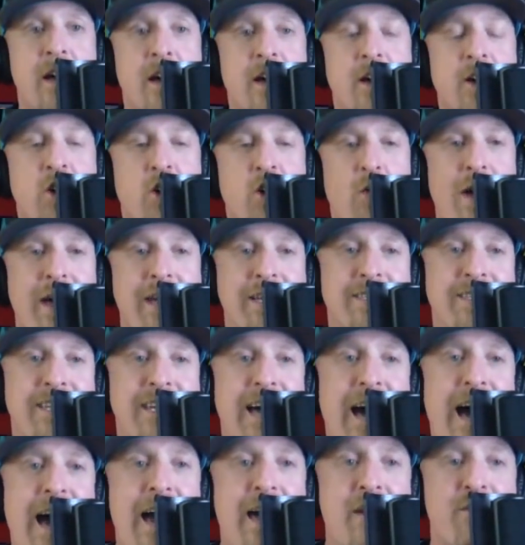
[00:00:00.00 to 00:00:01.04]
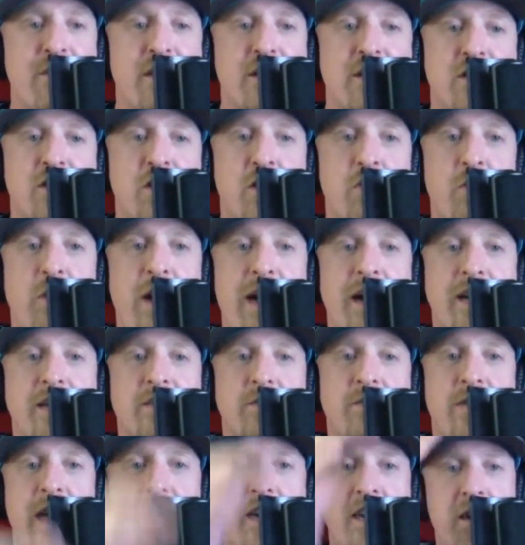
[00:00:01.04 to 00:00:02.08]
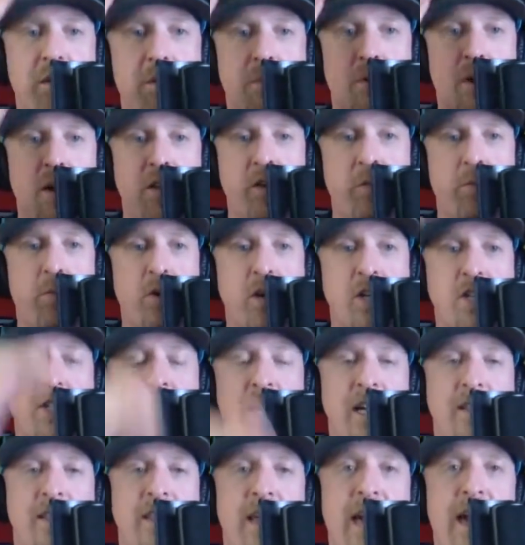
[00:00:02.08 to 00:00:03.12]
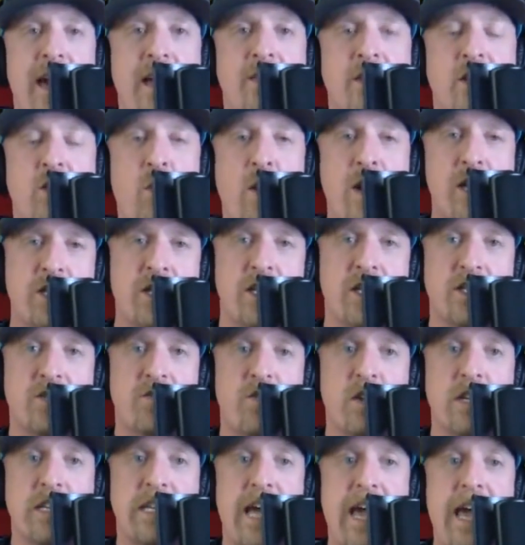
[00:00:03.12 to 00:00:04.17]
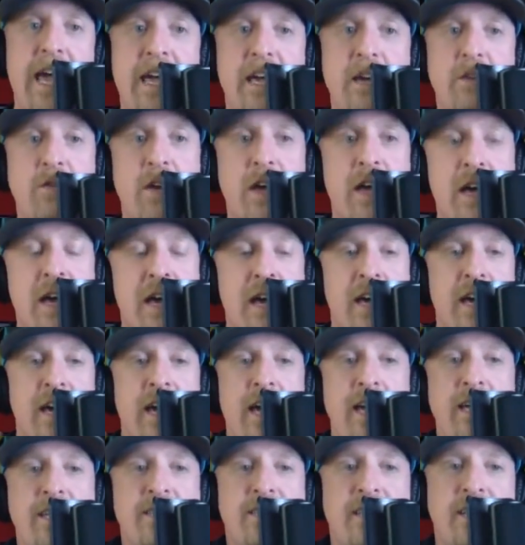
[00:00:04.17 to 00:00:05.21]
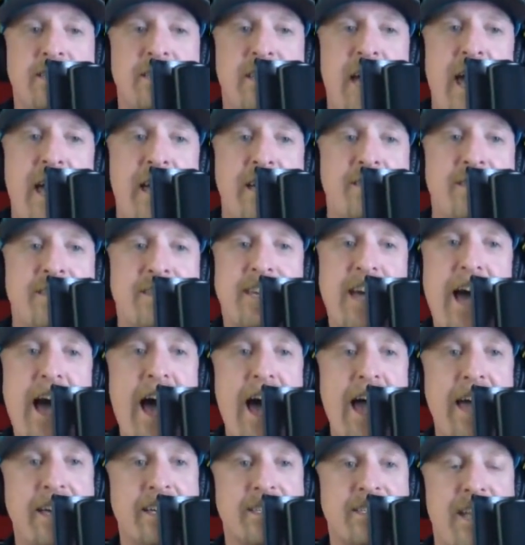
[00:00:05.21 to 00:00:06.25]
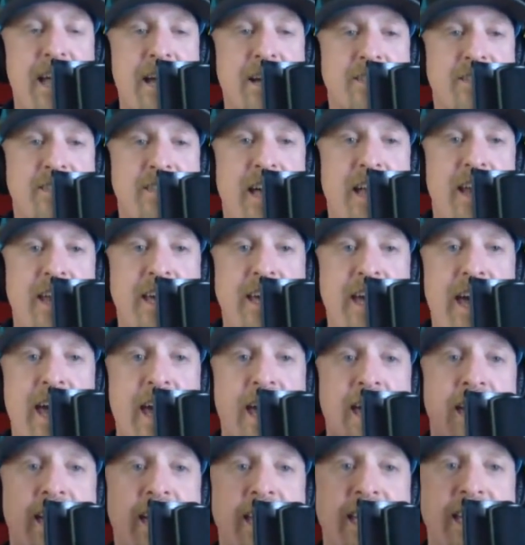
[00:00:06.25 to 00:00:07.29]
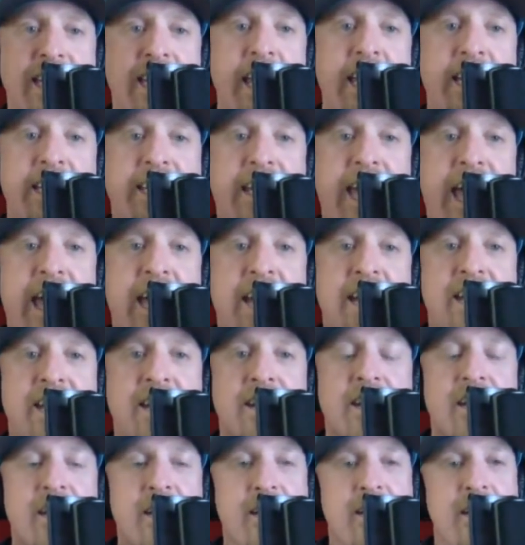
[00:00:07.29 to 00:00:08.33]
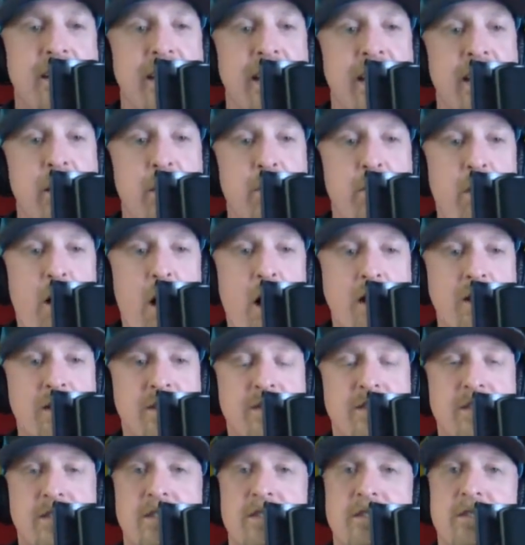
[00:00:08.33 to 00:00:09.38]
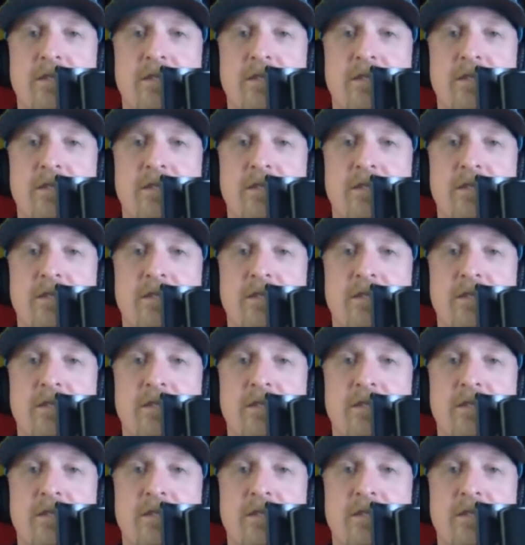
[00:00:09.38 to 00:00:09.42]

Crazy Ivan 2X. Thank you, brother. Appreciate that. The question is for Dave. He says, hey, Sky is now selling a YEET cannon. Any thoughts?